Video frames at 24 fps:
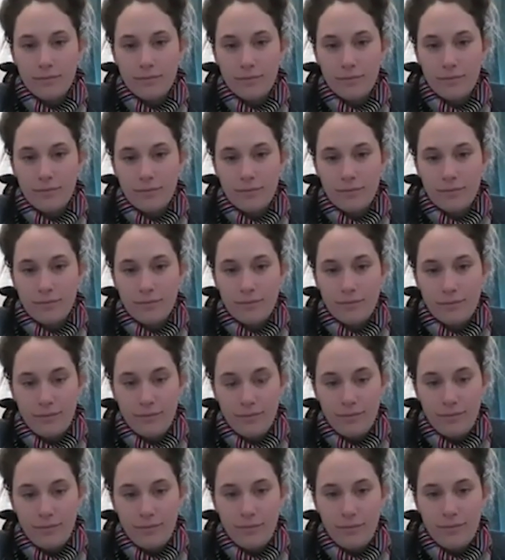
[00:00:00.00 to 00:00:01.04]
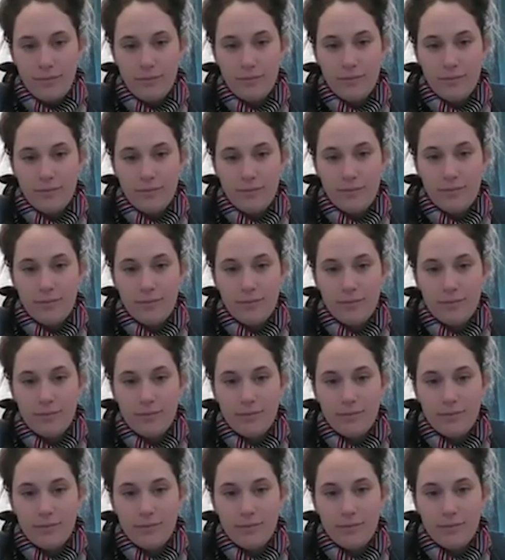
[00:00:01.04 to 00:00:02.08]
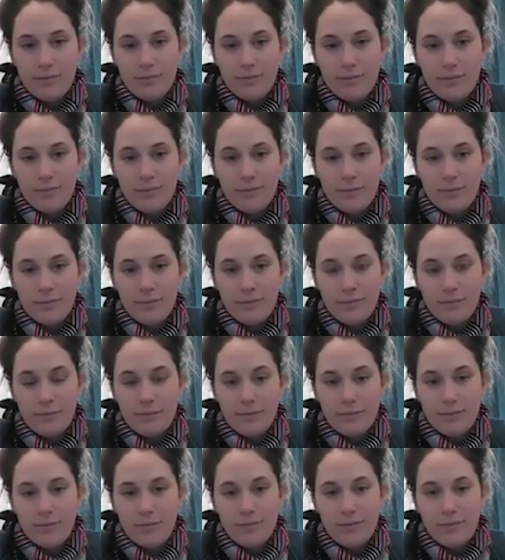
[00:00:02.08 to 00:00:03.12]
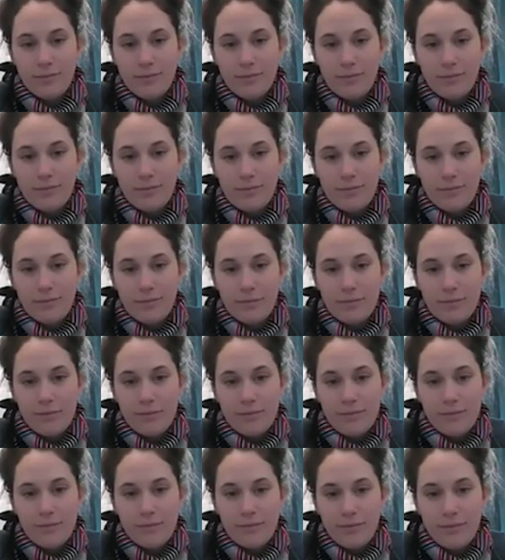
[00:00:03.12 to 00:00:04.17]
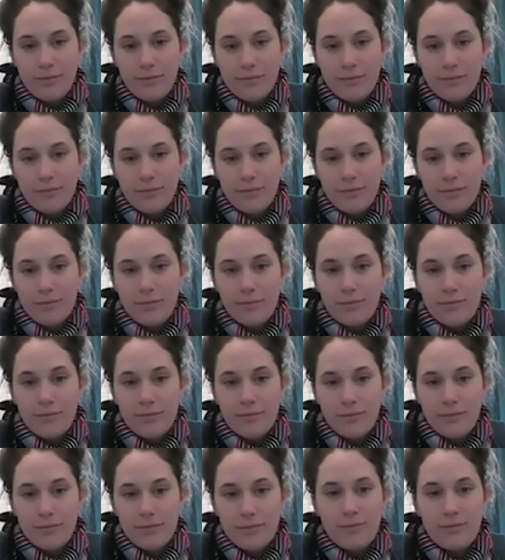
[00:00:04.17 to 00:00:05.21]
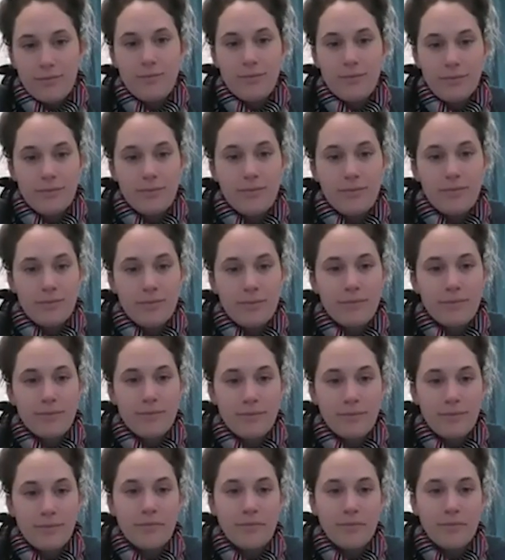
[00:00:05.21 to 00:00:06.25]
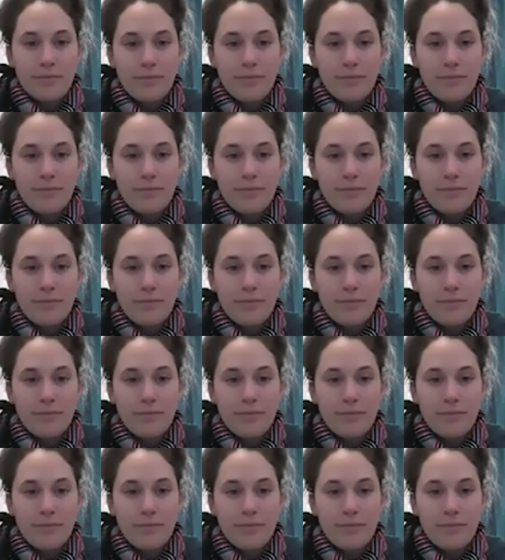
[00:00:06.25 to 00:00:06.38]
(not speaking)